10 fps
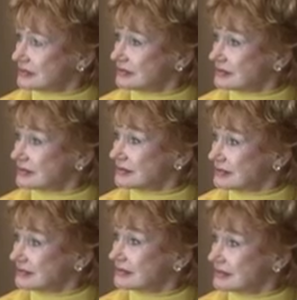
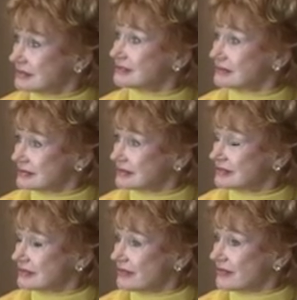
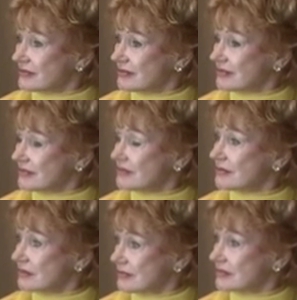
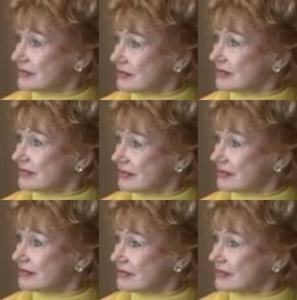
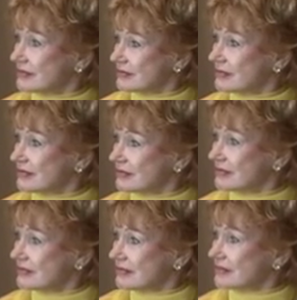No words are spoken by the person on screen.